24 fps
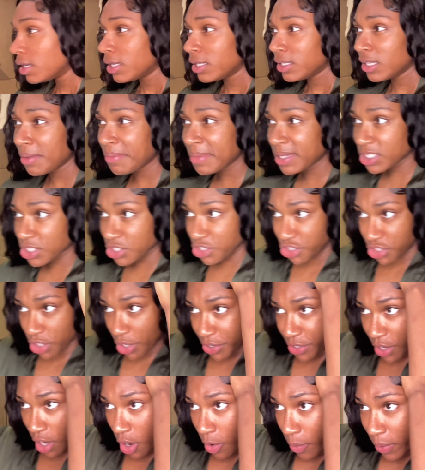let me just show
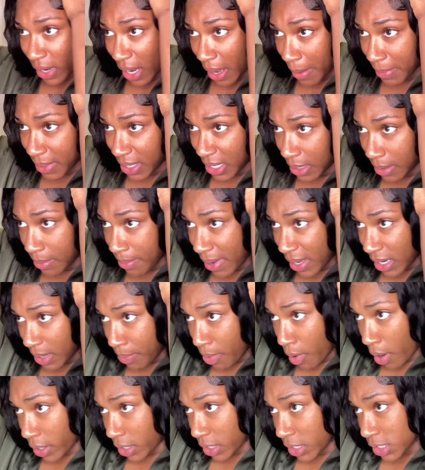y'all what I mean by the
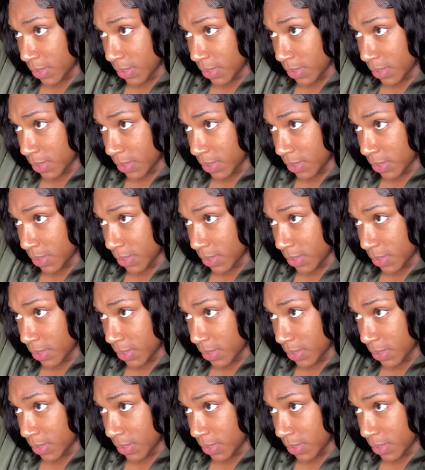parting